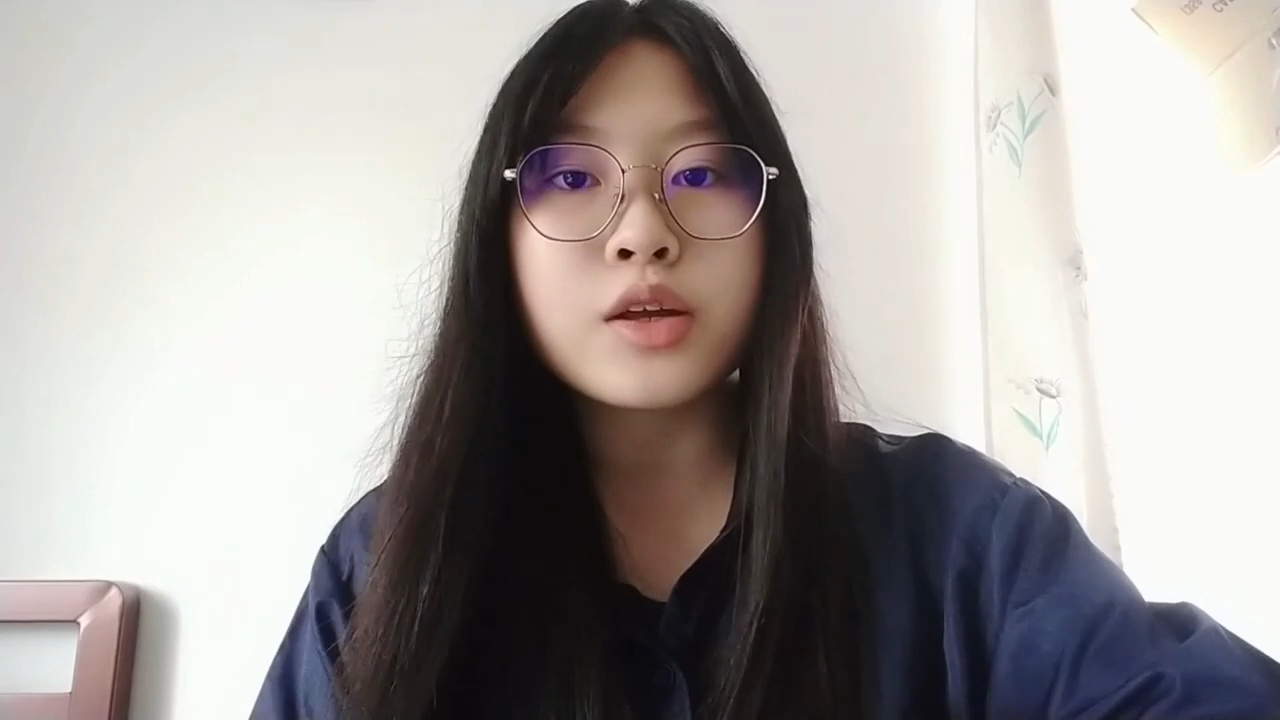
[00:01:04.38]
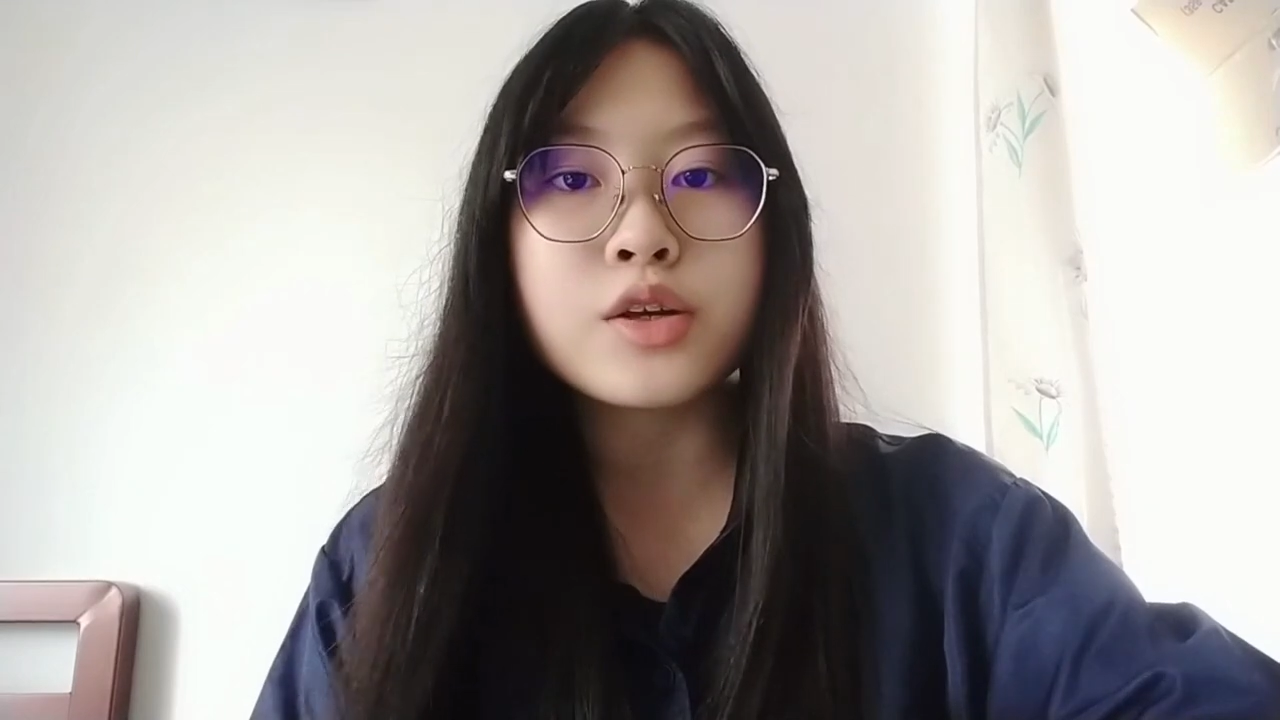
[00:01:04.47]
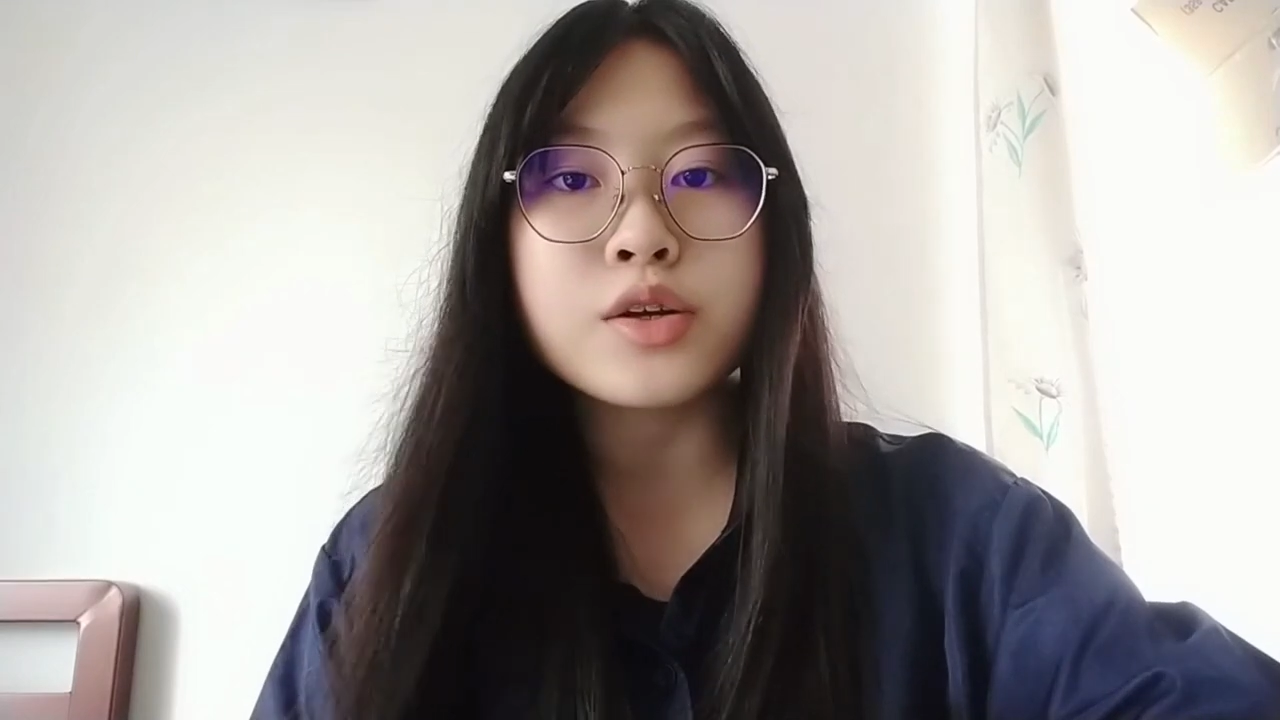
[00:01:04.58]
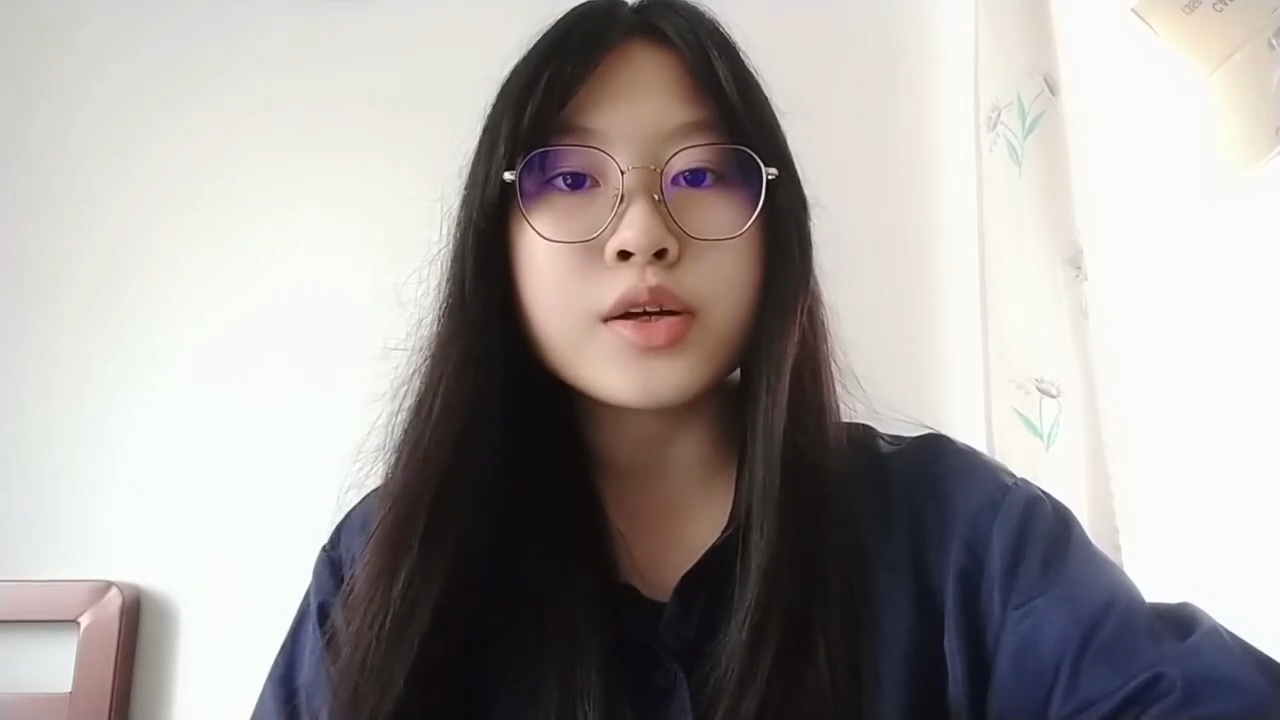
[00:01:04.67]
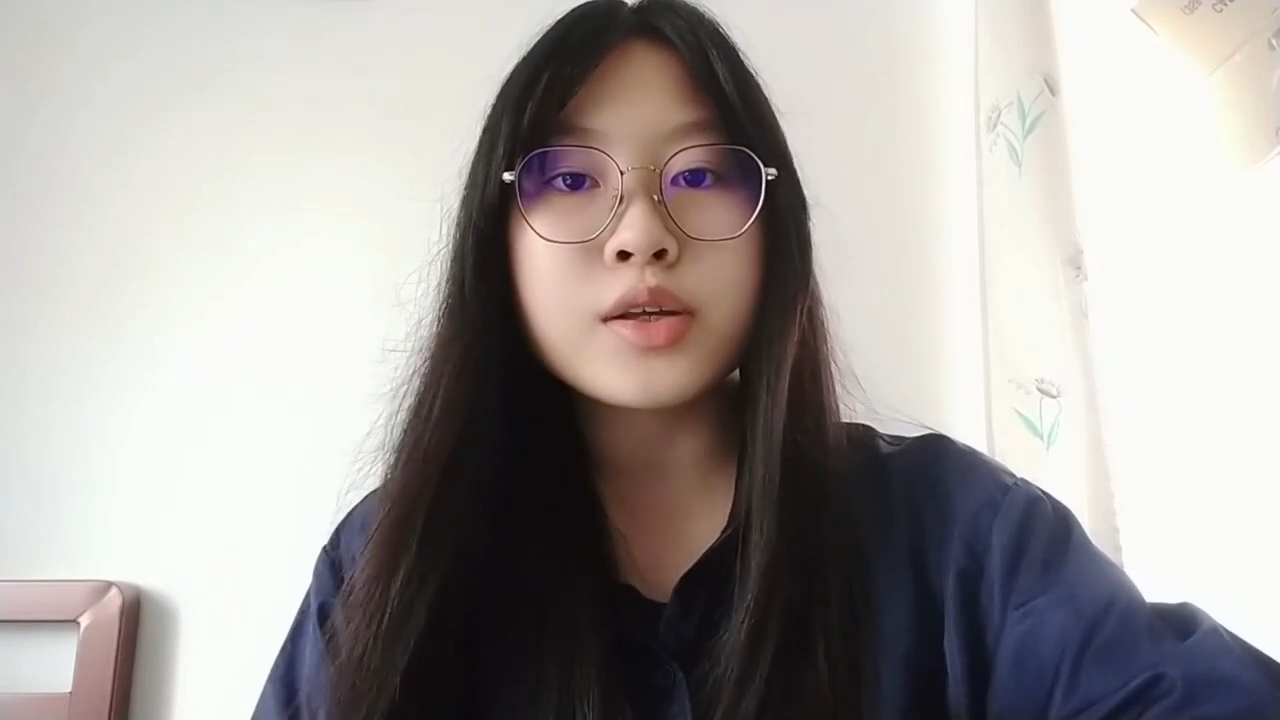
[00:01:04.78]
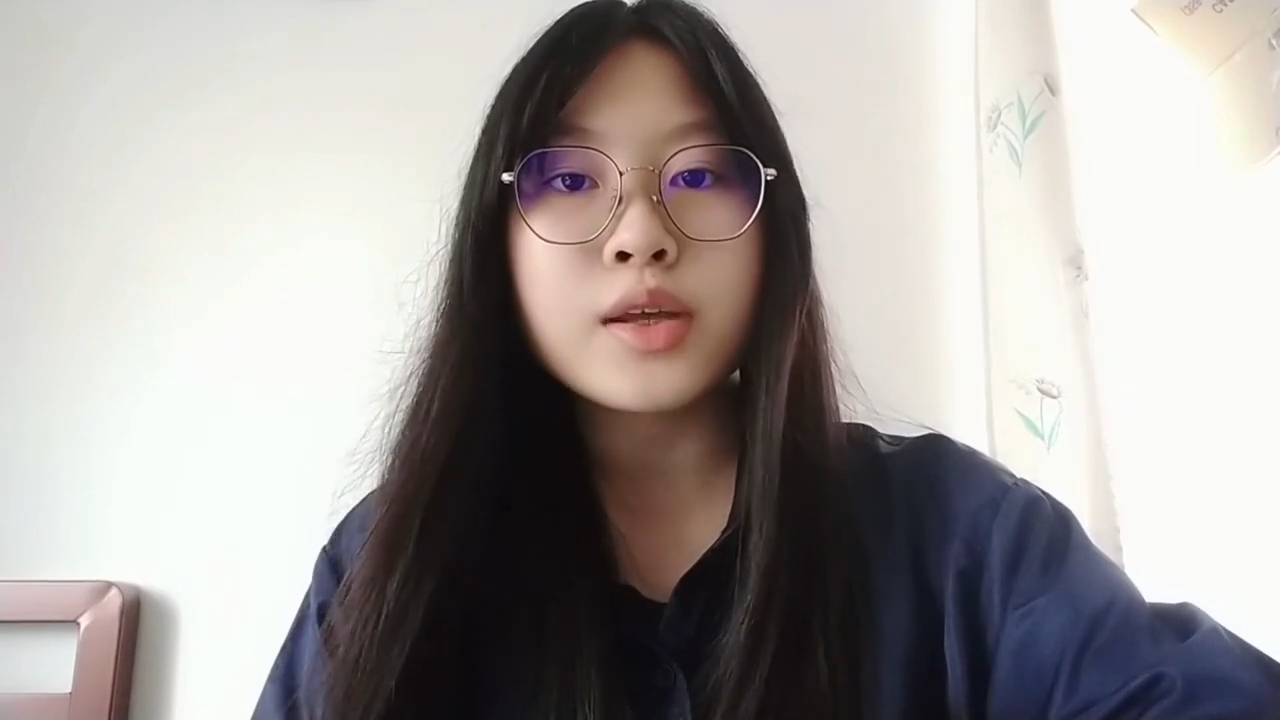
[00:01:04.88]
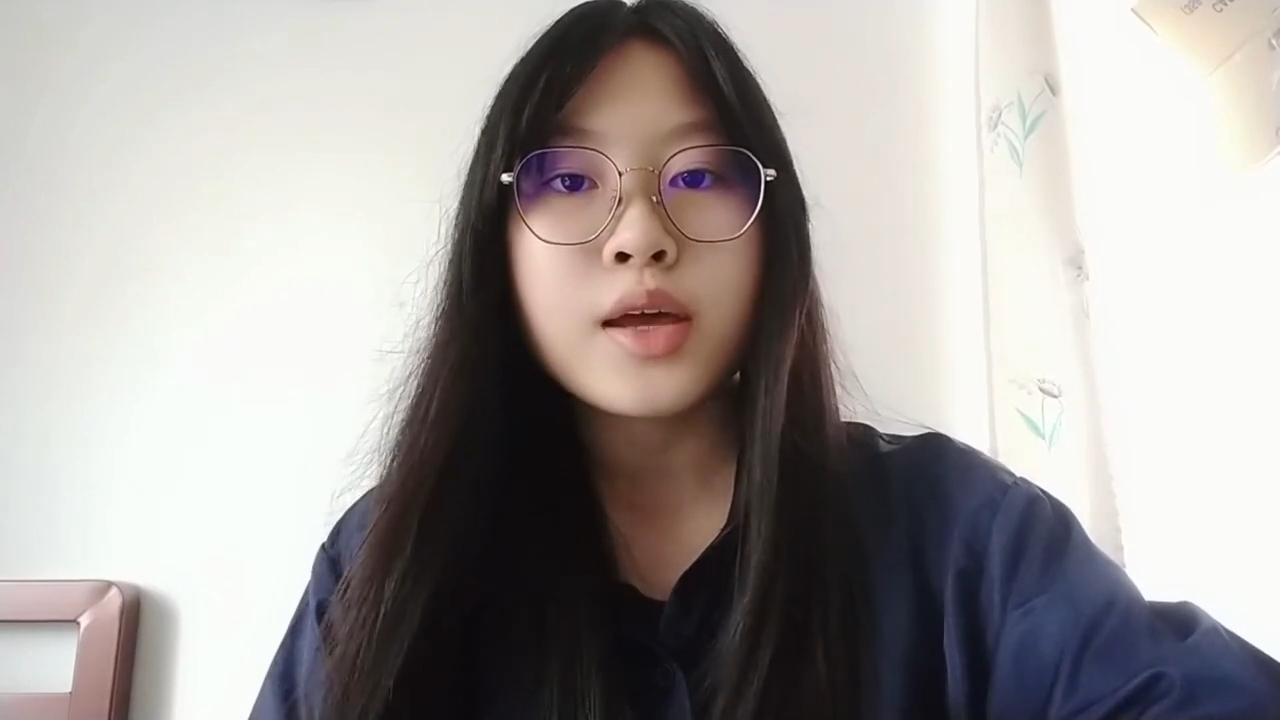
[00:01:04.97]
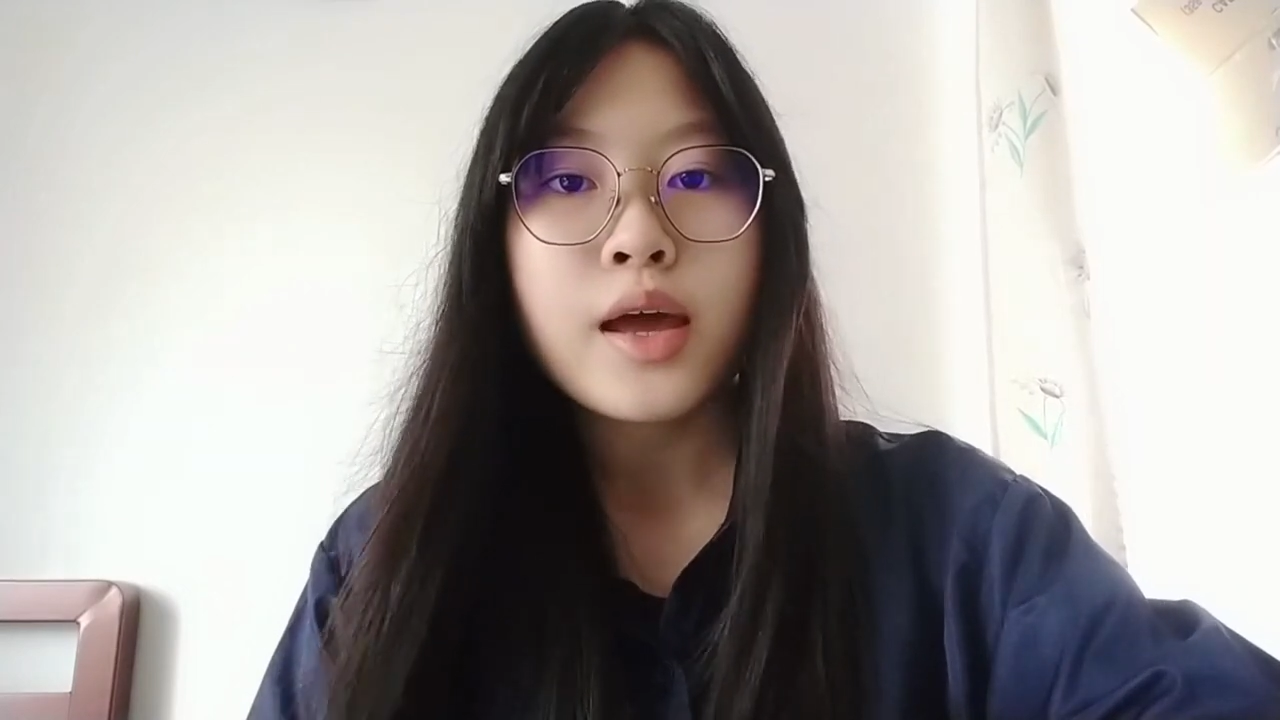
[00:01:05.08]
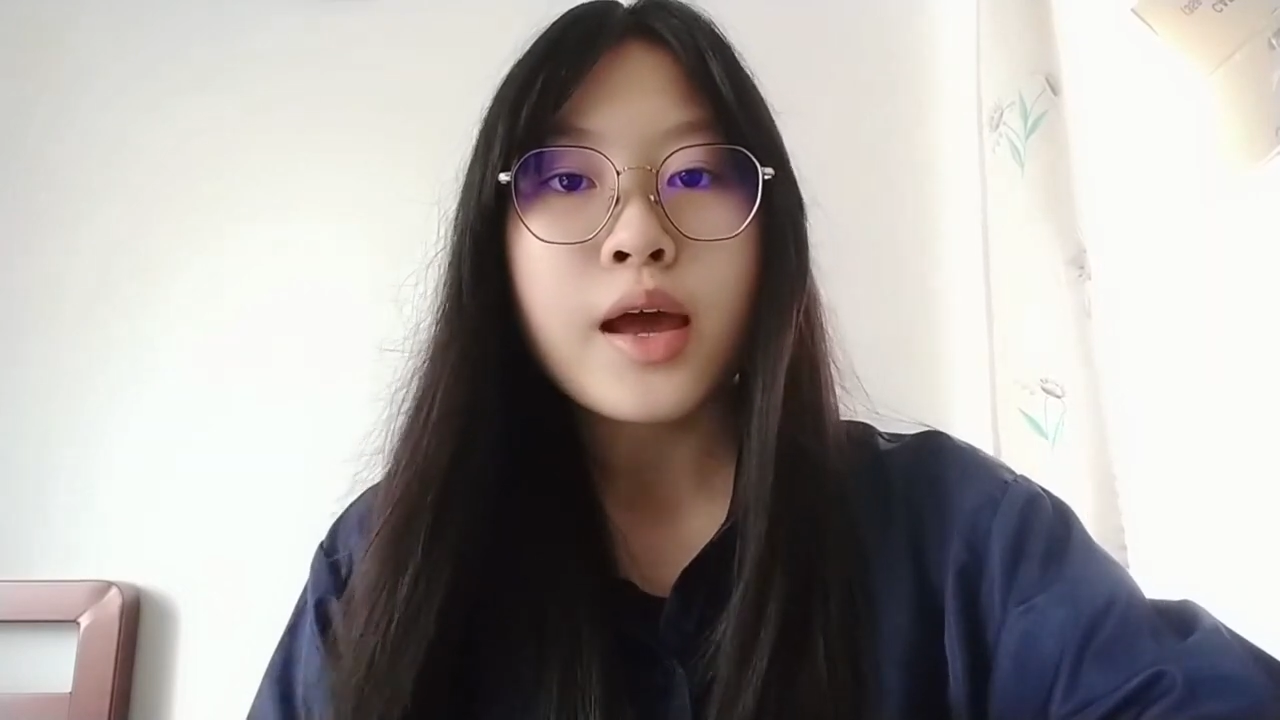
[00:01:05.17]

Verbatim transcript: dangerous